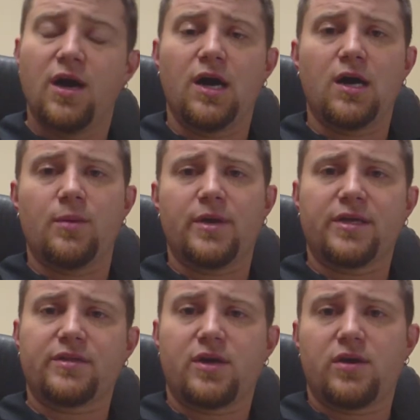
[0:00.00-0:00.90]
I
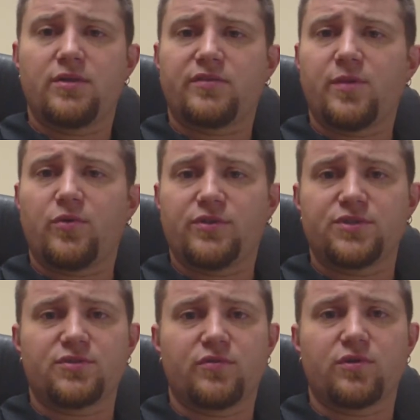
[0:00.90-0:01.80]
get the same
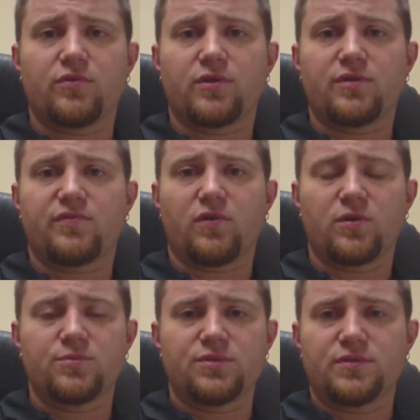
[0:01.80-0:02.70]
questions over and over on the forums.